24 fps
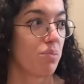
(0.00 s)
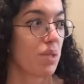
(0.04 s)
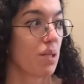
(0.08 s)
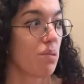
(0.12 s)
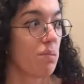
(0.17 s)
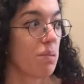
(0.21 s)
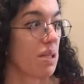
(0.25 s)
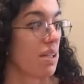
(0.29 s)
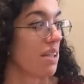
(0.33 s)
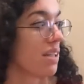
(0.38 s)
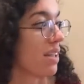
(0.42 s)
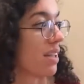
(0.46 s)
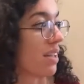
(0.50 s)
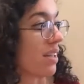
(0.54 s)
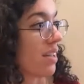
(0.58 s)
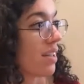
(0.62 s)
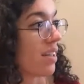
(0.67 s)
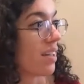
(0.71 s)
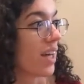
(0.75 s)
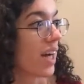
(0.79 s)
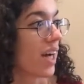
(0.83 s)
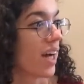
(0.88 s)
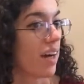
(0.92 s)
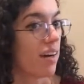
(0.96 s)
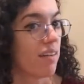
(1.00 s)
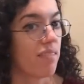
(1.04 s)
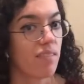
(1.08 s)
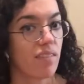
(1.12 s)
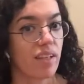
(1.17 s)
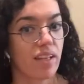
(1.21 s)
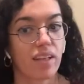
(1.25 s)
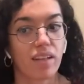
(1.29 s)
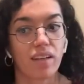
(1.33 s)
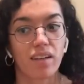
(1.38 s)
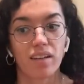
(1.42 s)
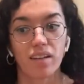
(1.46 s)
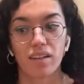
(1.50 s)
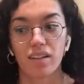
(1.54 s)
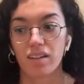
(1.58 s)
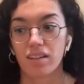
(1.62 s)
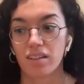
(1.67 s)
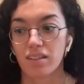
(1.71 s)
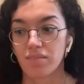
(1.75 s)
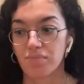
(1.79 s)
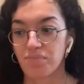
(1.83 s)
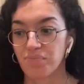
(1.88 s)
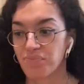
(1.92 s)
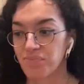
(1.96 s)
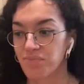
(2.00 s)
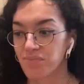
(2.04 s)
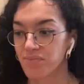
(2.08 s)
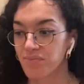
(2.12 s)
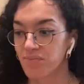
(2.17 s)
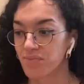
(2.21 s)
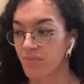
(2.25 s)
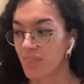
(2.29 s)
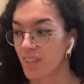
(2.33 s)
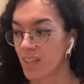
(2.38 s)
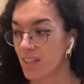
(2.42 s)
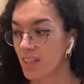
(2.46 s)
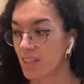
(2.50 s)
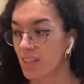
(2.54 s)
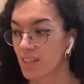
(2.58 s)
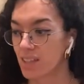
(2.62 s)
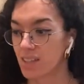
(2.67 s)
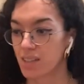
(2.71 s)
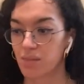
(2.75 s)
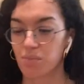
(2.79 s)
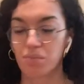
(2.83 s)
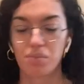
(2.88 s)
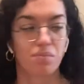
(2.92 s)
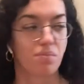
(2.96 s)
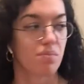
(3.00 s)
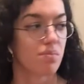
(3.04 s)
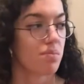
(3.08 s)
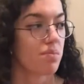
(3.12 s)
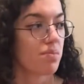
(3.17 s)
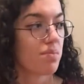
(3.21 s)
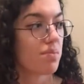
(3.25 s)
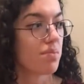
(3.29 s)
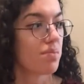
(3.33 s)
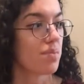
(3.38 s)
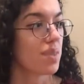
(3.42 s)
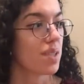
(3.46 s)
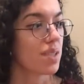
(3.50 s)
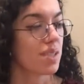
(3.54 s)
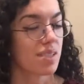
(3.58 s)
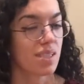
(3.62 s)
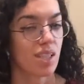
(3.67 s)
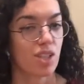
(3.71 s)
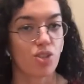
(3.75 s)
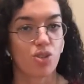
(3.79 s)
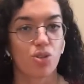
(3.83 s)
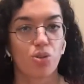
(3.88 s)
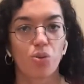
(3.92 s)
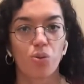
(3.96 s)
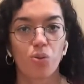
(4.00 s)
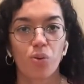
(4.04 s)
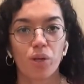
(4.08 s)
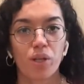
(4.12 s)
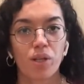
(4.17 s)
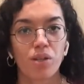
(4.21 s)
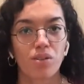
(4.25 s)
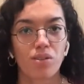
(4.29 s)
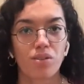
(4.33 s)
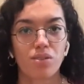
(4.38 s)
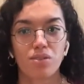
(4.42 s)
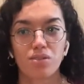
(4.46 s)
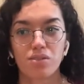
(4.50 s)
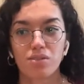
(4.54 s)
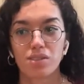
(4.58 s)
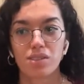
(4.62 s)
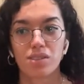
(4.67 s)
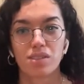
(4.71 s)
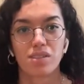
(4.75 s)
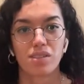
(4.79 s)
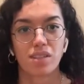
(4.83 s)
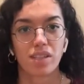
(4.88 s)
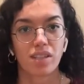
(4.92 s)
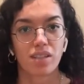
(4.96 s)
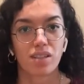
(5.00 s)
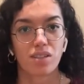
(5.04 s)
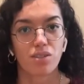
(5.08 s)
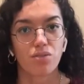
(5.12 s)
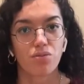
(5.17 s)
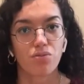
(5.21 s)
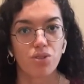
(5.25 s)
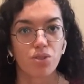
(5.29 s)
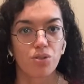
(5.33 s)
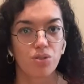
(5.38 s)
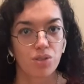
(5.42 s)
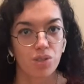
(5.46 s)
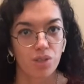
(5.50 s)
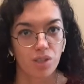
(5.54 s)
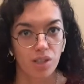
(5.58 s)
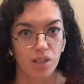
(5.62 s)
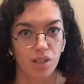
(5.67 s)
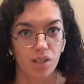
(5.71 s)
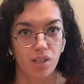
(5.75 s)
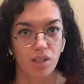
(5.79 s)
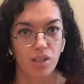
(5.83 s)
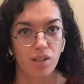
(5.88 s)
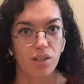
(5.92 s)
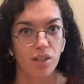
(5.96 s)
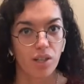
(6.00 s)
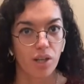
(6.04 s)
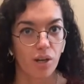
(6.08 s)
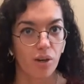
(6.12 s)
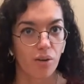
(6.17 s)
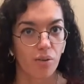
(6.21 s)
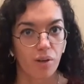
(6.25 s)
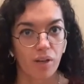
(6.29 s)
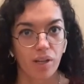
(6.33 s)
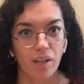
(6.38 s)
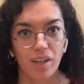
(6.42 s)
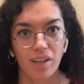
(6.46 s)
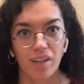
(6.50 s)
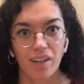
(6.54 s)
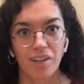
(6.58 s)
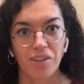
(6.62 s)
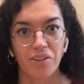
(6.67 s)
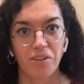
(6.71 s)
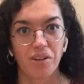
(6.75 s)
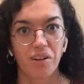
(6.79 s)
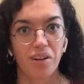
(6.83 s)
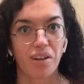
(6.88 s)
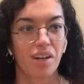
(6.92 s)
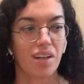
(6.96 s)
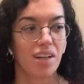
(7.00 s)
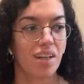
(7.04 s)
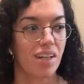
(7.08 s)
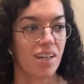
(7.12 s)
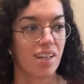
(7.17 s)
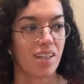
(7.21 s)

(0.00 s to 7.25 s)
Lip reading: maybe have like some essential oils and like a diffuser going or